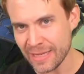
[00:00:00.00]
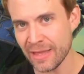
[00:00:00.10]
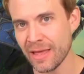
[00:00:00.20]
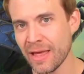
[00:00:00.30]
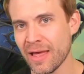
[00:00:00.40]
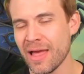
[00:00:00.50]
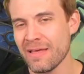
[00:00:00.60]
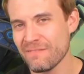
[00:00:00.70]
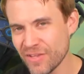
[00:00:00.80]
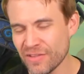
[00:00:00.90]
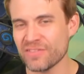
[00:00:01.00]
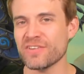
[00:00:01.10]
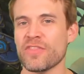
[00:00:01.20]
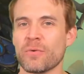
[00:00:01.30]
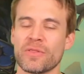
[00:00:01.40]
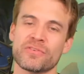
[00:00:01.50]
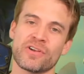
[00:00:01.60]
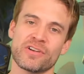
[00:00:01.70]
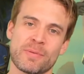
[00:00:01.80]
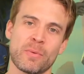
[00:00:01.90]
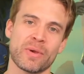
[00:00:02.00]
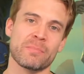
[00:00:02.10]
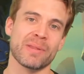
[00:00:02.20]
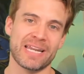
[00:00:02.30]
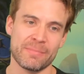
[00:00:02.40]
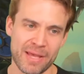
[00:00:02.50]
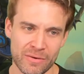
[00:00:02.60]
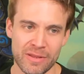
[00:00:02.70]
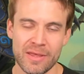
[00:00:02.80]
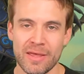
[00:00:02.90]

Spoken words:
I feel like this is another one of those cards people will complain about